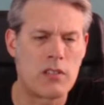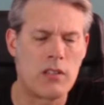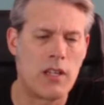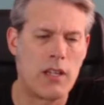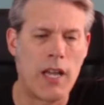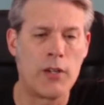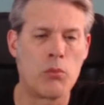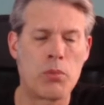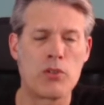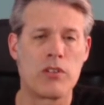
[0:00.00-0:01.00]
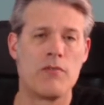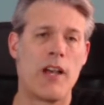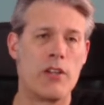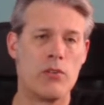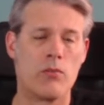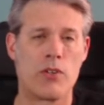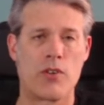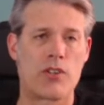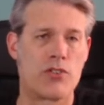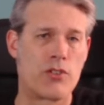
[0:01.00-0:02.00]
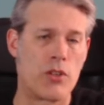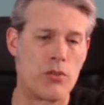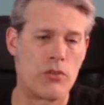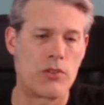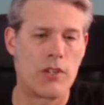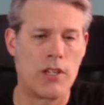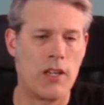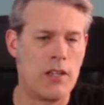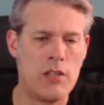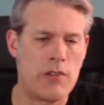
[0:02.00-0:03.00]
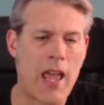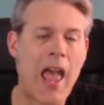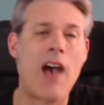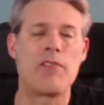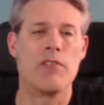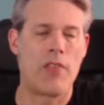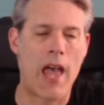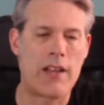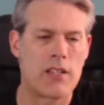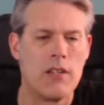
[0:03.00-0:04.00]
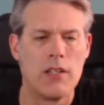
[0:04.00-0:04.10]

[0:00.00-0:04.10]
Uh, I don't personally value resurrection stones even half of that.